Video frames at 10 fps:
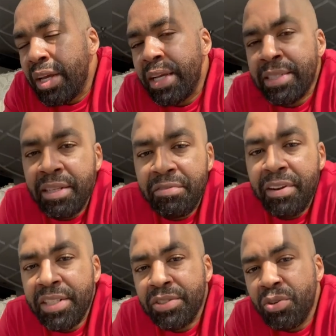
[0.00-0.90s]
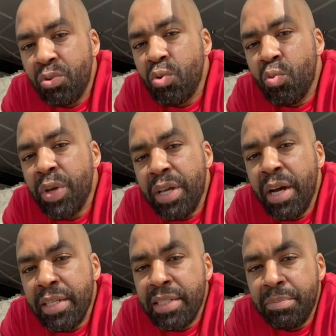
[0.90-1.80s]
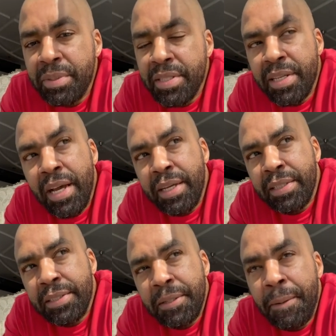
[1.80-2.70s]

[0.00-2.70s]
it's a reflection on who we are deep inside.